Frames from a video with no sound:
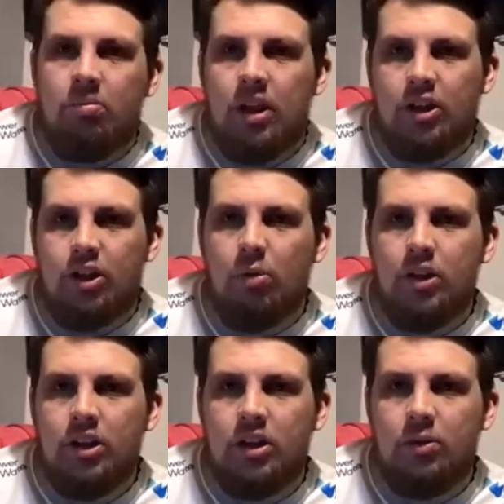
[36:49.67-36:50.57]
It's
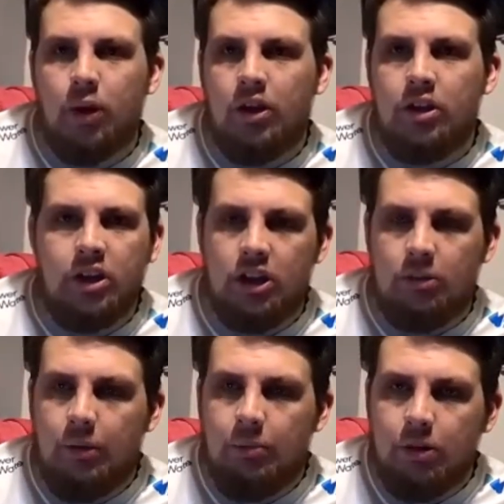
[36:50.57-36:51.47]
always the winners that you
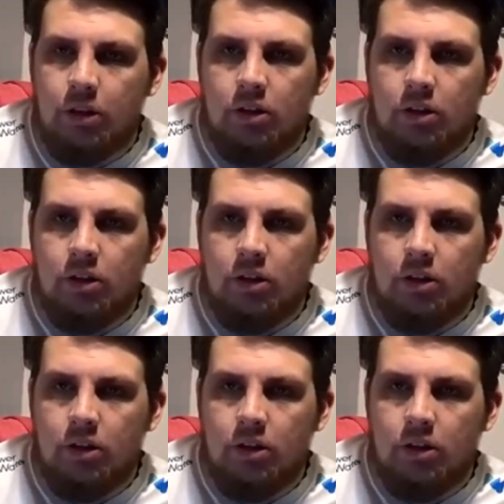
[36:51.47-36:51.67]
remember.